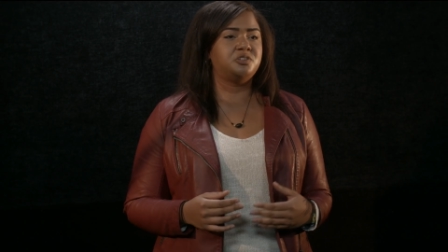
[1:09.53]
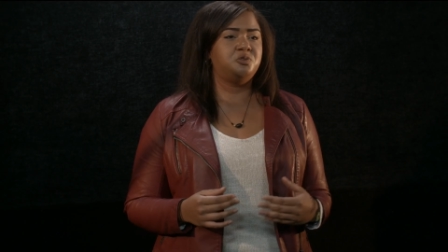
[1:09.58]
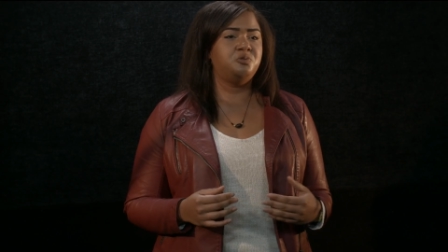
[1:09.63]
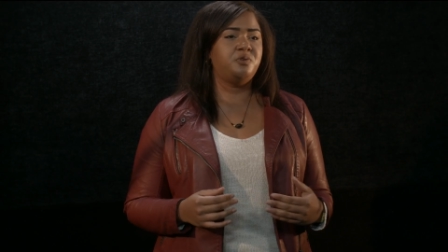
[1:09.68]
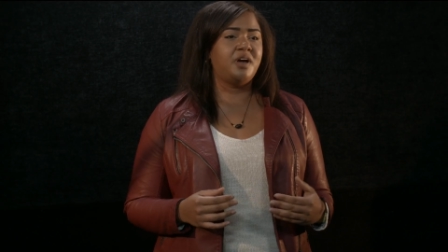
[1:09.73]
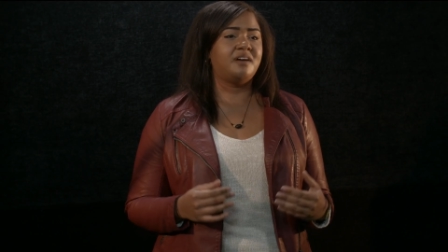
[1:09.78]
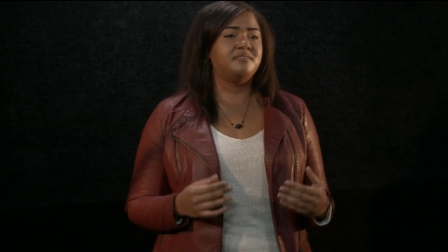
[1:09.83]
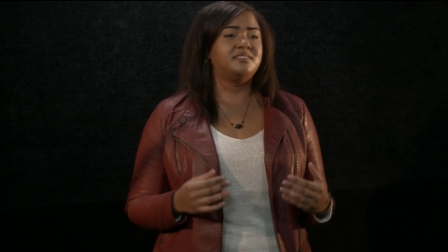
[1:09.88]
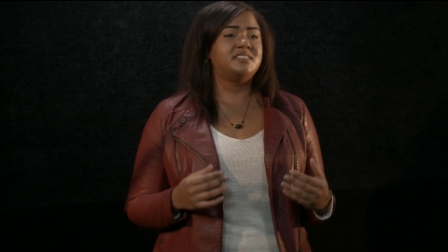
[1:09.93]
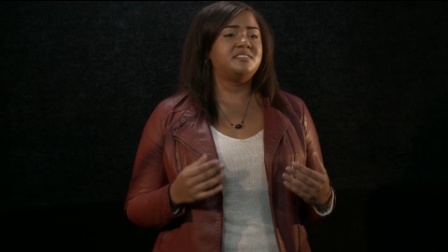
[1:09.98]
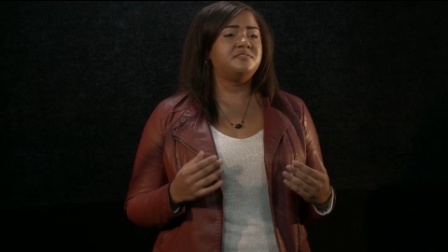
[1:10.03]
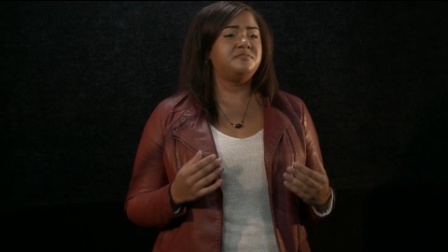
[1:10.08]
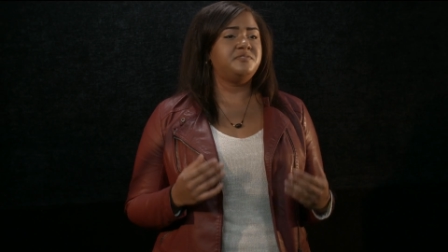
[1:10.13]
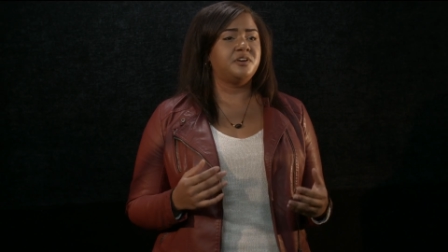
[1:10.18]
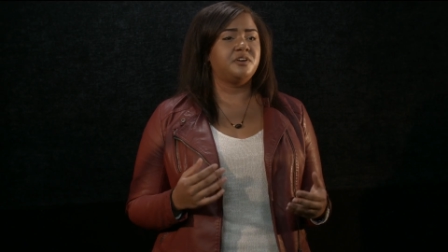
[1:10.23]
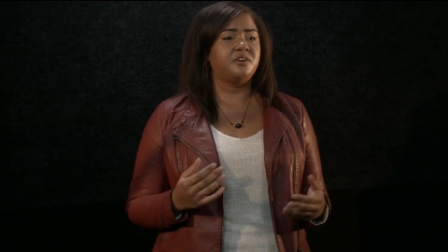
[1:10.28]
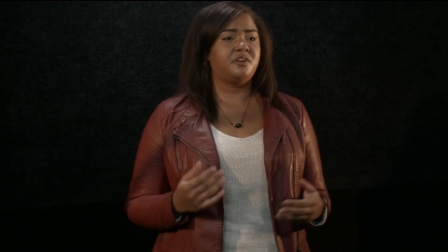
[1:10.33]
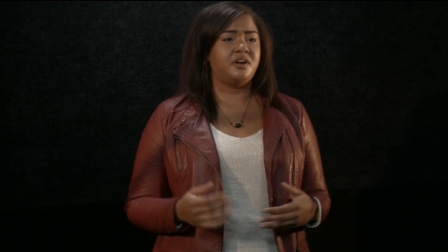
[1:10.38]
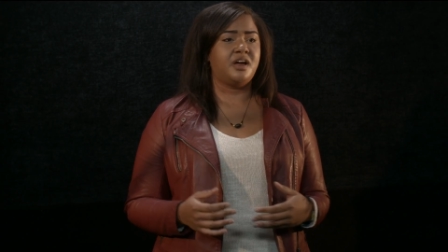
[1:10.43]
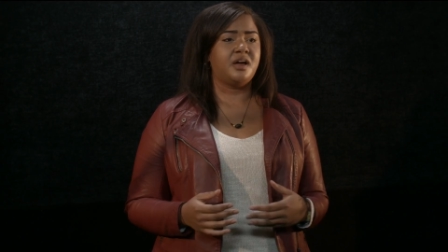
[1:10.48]
who have
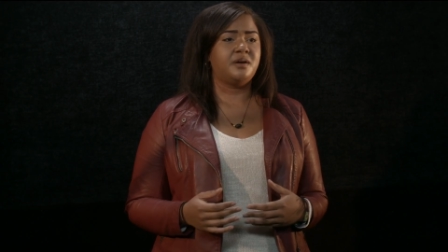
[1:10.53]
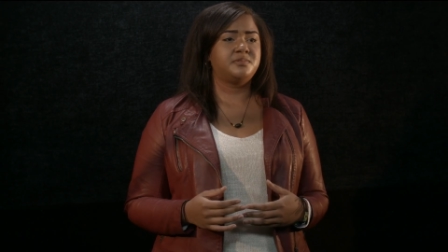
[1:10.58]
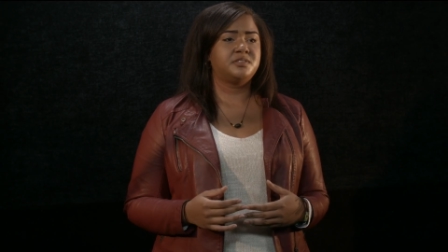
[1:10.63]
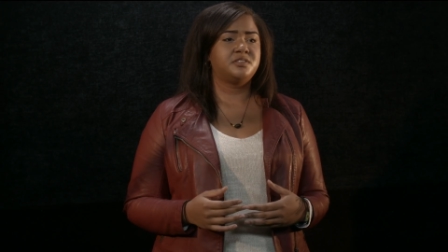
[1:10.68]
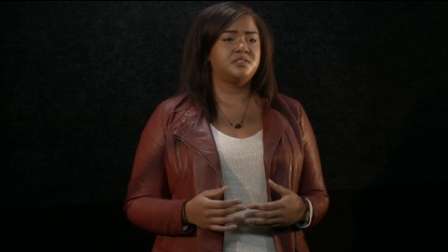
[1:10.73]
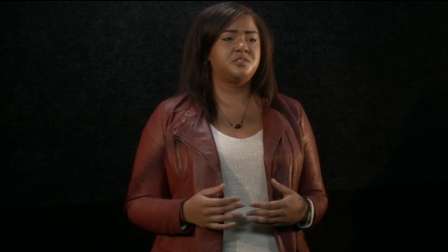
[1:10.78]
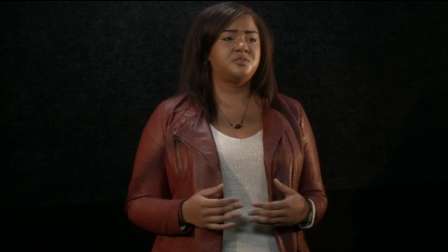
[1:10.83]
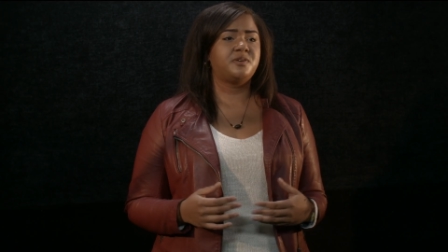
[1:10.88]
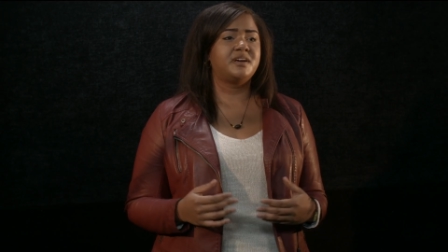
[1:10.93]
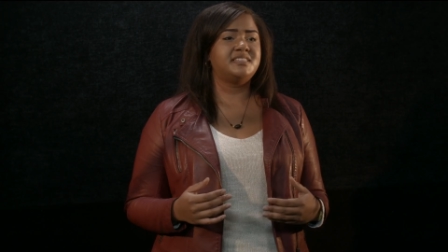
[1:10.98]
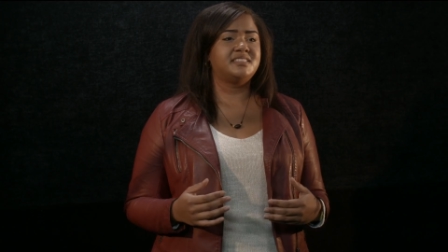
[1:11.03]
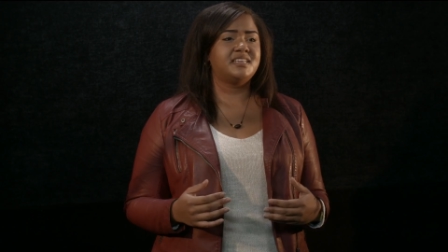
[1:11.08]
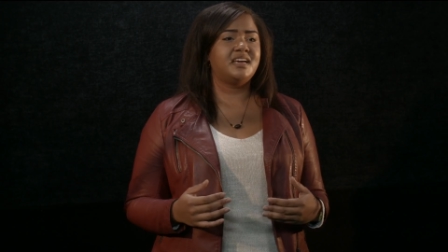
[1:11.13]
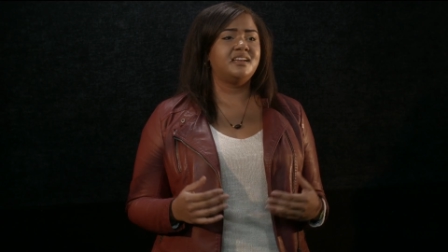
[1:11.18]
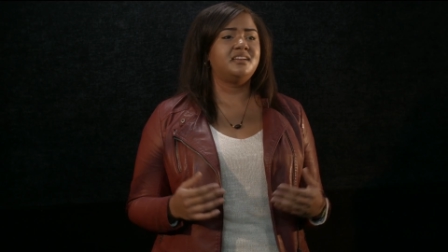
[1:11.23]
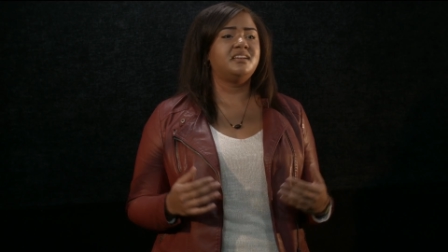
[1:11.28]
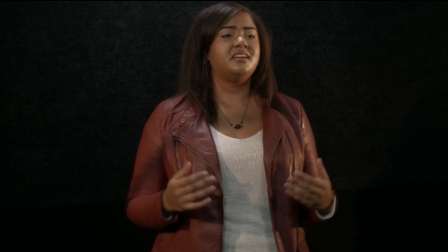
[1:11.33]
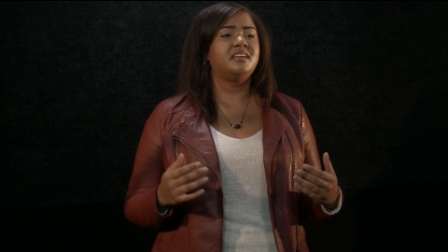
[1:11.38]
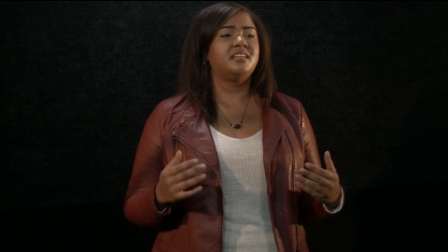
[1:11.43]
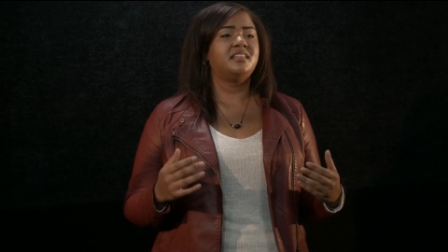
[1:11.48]
severe cramps, so I
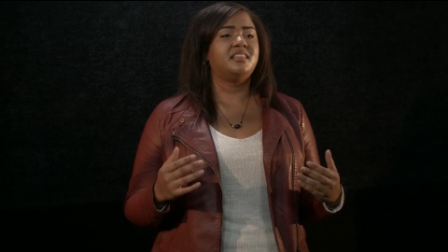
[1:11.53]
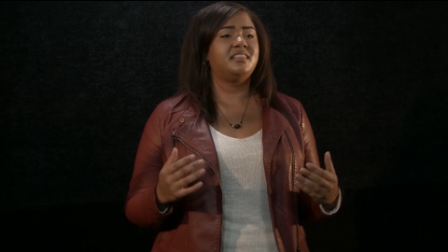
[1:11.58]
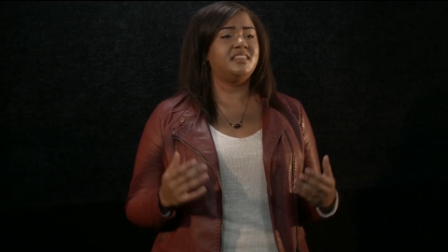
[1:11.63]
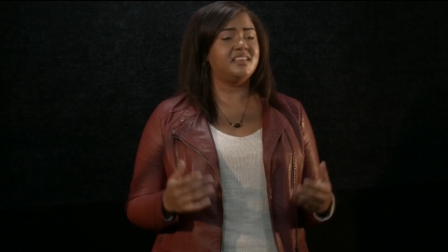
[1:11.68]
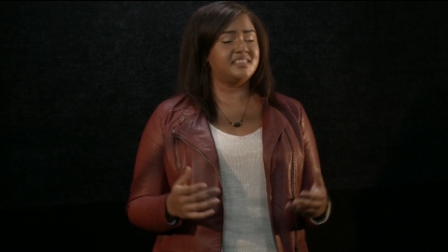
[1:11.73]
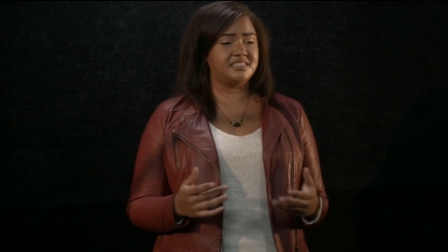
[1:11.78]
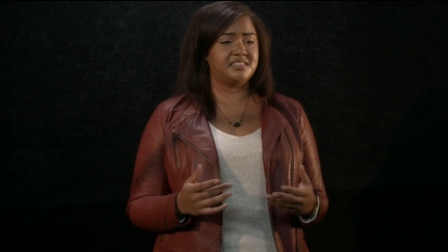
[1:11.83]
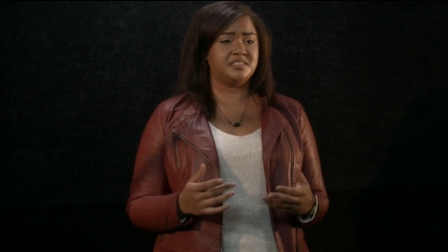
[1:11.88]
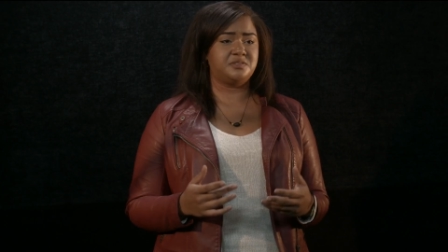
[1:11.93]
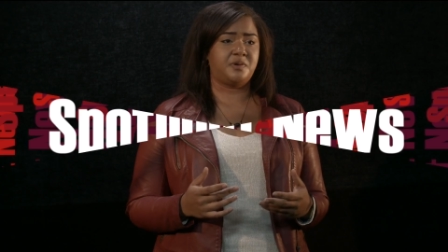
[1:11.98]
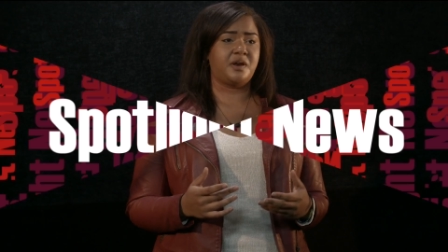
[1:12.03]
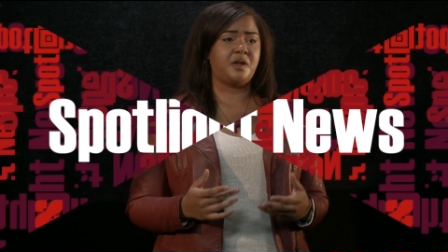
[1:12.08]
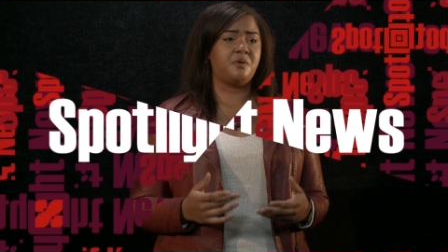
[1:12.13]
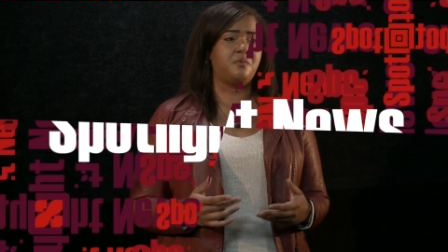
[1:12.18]
said, this is what